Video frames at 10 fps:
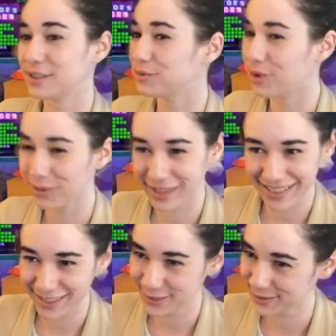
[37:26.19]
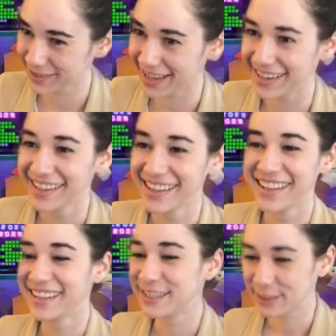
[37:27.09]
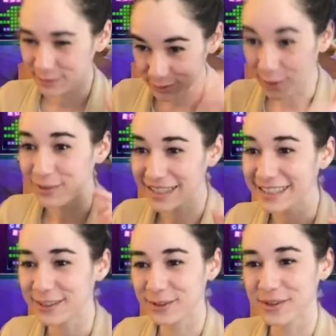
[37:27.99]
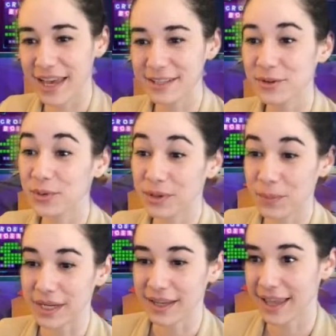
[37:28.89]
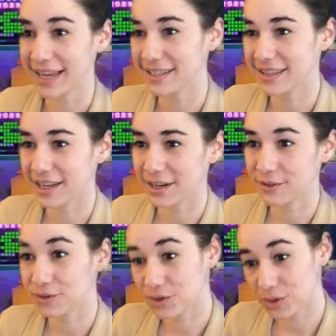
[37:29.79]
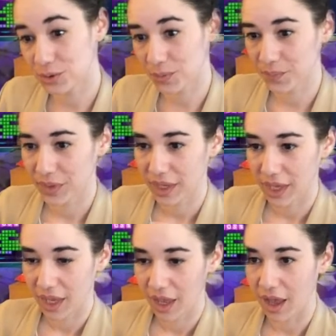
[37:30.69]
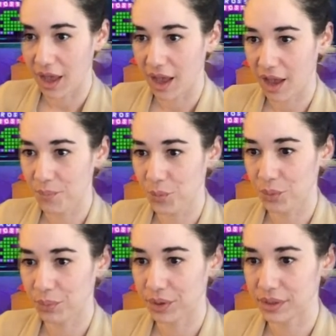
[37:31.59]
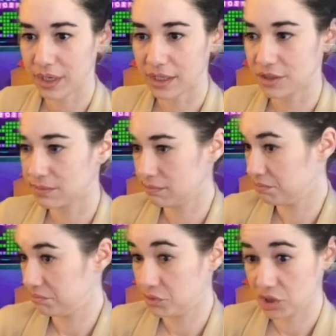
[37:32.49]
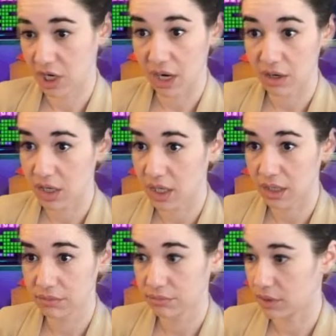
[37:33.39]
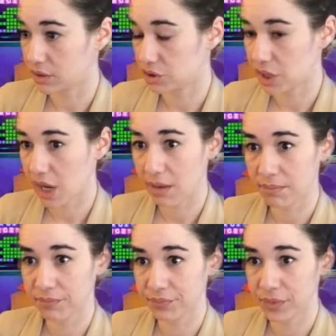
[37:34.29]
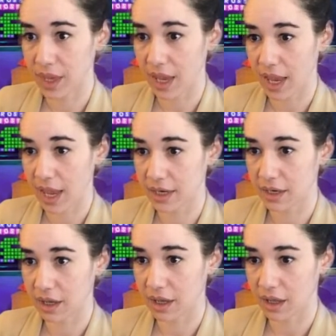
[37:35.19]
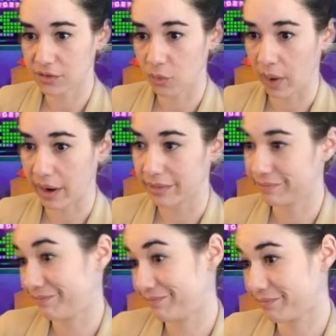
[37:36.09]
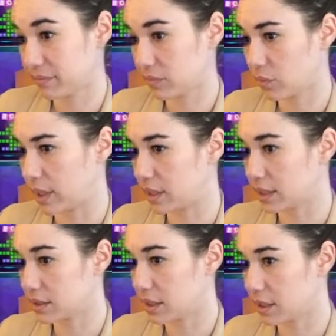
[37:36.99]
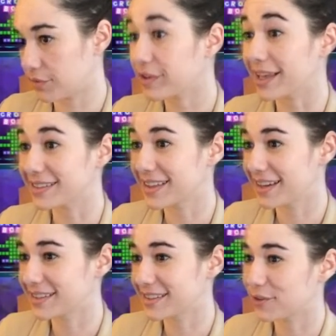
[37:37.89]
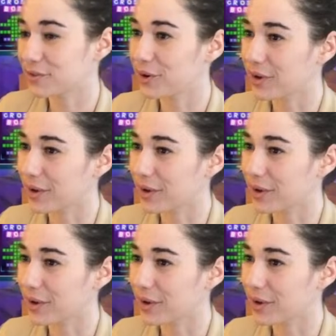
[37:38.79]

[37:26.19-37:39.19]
You don't need to do that. You don't need to do that. So we'll put a cat there too. We'll put a cherry, gem, and a square. Right, that's not enough. Yes, that is enough. Okay.